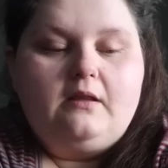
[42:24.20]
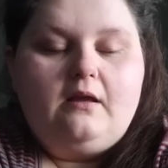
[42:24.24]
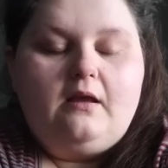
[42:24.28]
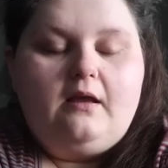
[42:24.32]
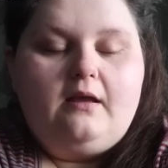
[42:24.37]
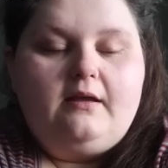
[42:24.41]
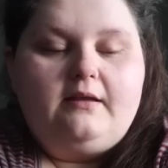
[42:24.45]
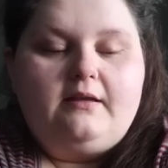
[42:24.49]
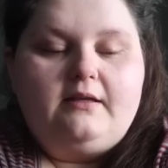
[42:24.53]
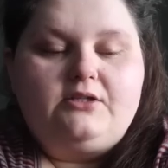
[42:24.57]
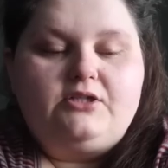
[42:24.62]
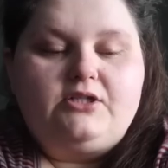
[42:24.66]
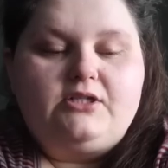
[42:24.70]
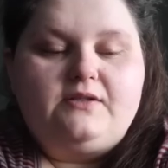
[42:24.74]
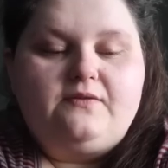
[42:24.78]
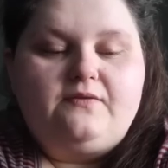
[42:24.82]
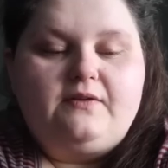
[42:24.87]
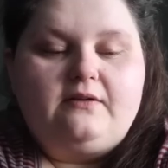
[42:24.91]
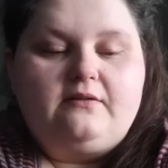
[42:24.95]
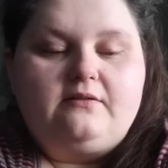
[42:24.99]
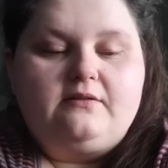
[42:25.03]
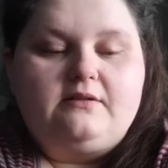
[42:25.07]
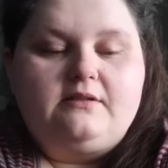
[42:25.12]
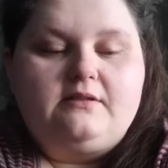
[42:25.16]
And it just
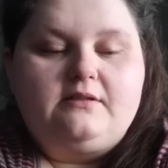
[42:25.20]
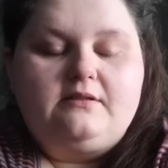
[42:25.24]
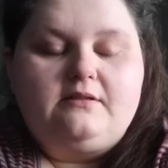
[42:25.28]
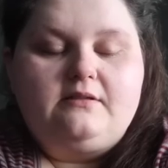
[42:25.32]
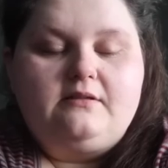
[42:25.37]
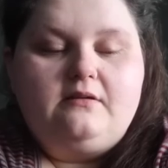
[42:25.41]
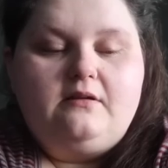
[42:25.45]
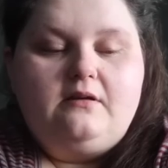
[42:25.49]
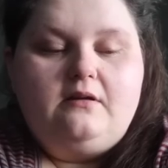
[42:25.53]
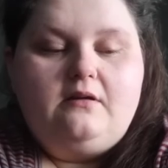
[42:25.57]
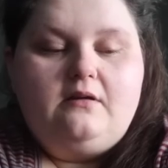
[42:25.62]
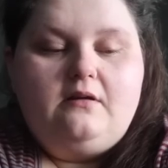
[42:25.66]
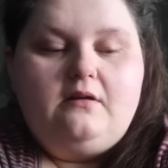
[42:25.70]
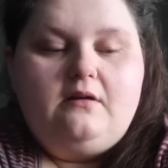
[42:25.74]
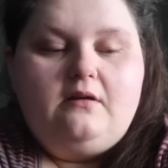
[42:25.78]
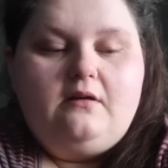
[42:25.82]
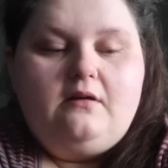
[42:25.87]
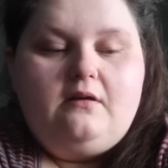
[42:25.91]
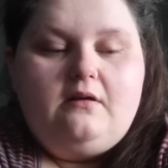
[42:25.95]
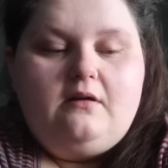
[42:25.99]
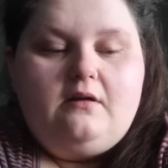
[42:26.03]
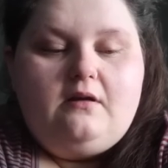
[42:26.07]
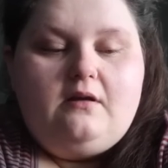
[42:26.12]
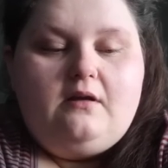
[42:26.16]
feels...
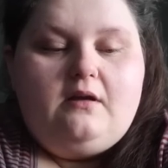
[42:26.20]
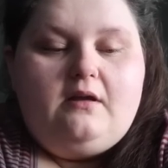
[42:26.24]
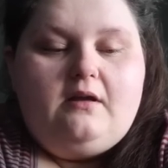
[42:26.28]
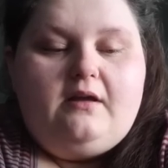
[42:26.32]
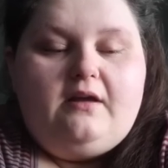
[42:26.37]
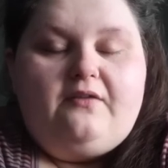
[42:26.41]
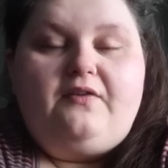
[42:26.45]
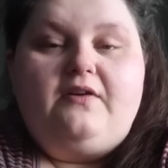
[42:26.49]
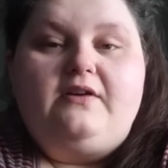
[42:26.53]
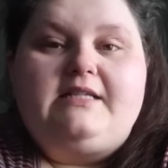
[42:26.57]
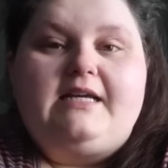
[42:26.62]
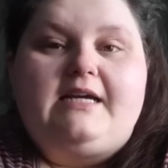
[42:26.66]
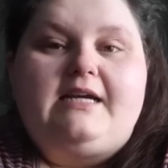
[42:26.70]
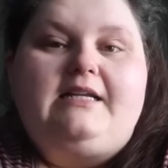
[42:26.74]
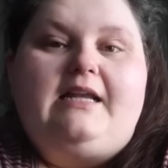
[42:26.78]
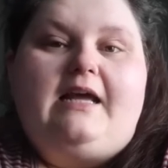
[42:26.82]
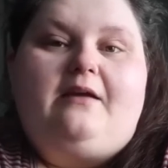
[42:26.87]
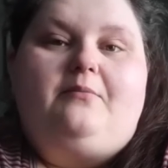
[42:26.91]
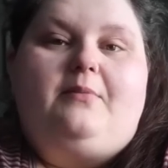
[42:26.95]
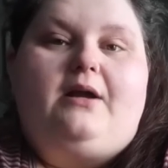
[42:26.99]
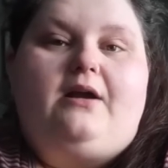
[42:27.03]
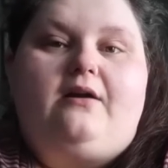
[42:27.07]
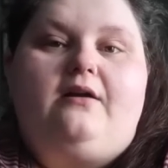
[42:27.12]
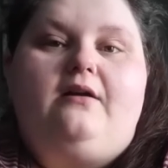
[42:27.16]
It feels like a
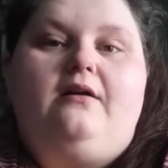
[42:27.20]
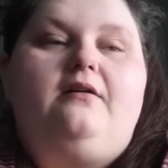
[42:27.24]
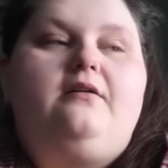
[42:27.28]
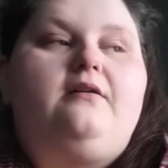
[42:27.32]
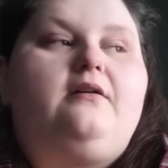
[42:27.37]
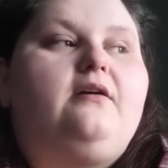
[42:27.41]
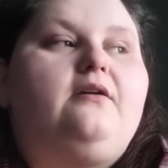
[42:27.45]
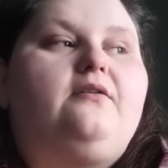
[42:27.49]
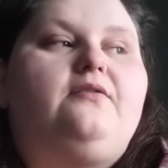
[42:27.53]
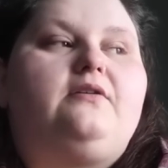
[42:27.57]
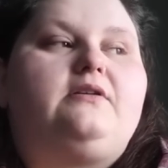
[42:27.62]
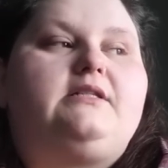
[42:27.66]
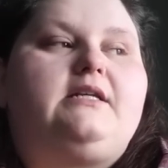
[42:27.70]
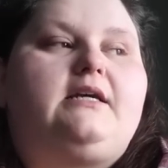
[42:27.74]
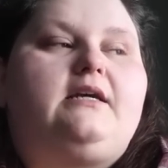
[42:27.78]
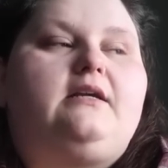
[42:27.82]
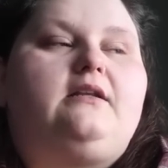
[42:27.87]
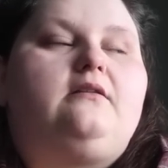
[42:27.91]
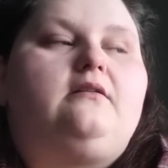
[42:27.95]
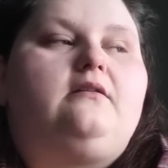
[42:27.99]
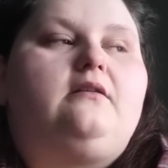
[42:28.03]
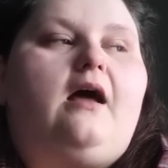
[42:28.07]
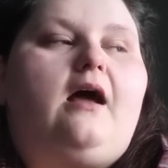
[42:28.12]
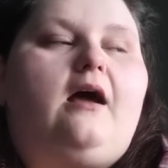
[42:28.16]
nightmare. It feels like
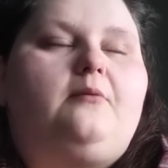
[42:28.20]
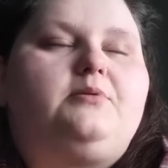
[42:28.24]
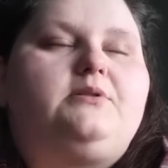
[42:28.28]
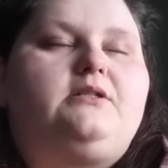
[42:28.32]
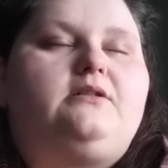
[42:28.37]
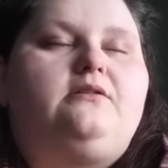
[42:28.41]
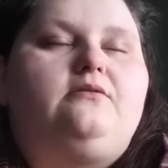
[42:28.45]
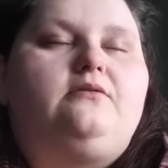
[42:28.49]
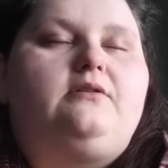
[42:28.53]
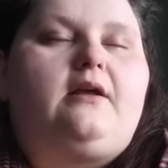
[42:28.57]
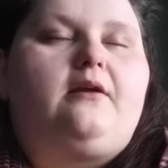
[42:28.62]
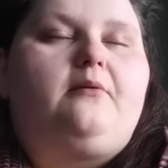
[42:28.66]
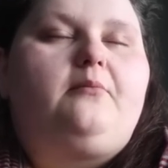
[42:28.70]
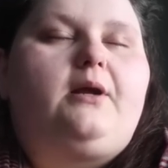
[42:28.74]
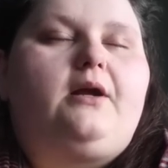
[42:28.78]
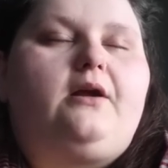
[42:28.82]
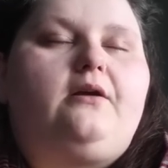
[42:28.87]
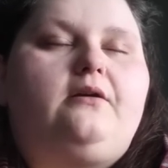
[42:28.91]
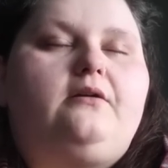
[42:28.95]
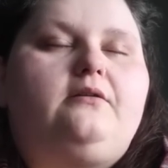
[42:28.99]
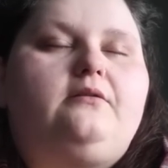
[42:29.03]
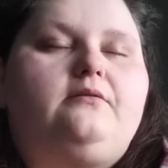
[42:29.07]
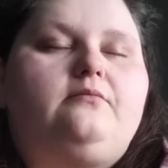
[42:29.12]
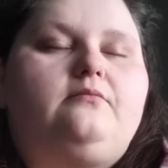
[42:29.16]
an absolute
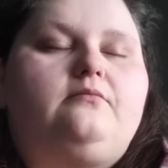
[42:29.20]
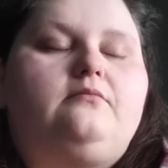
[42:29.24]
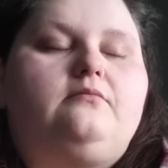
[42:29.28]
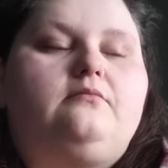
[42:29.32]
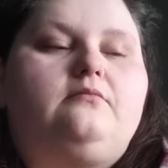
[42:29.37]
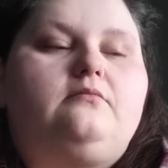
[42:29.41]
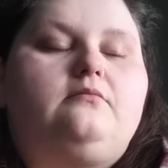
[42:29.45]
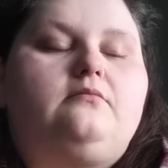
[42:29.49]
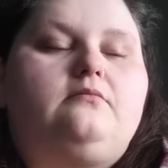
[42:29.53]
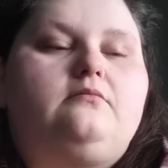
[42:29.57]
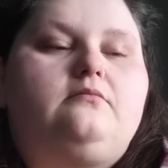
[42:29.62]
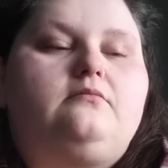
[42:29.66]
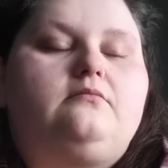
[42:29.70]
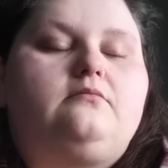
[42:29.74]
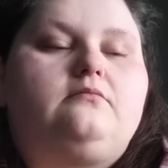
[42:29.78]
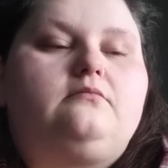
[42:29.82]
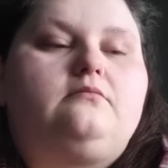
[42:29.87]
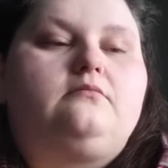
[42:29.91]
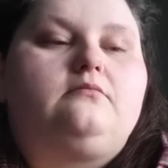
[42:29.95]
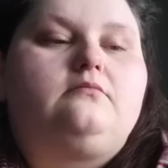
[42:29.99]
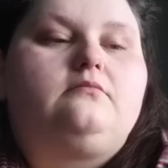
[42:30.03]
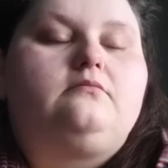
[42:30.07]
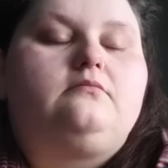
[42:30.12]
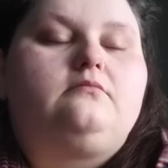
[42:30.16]
nightmare.
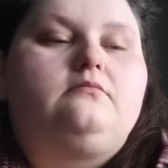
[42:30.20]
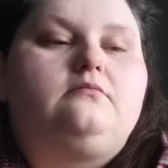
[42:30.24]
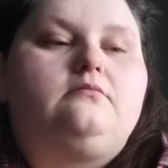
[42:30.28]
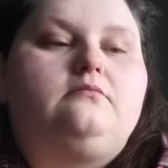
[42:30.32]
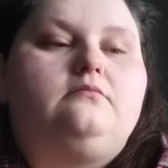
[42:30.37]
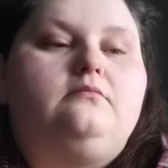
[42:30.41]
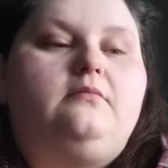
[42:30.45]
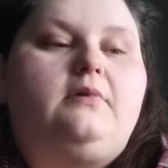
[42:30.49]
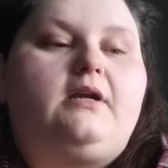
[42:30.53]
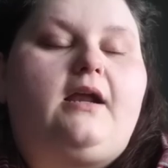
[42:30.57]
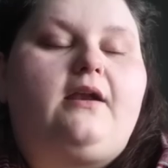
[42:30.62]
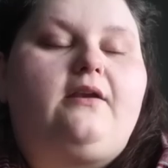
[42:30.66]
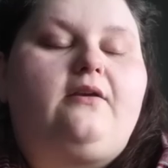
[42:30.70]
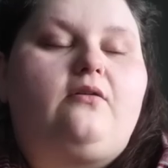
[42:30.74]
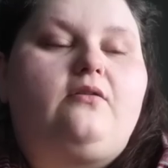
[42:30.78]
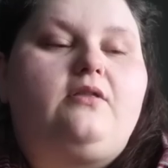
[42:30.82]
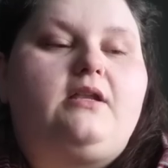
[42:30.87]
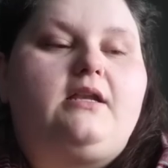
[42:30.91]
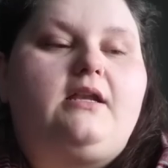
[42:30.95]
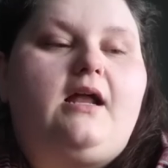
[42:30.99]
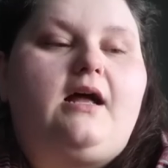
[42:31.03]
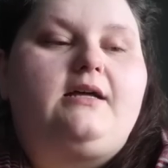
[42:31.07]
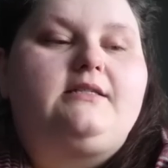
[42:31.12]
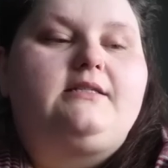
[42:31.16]
But I know
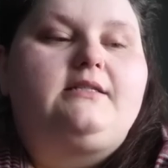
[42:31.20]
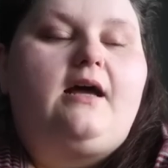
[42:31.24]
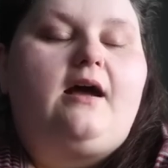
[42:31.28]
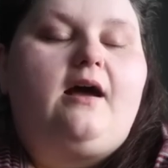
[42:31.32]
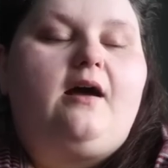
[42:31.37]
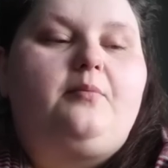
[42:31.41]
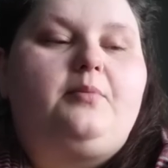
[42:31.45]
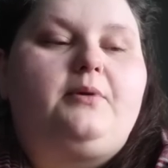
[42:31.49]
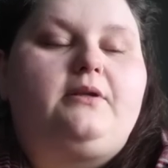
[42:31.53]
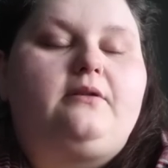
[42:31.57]
that it has to happen.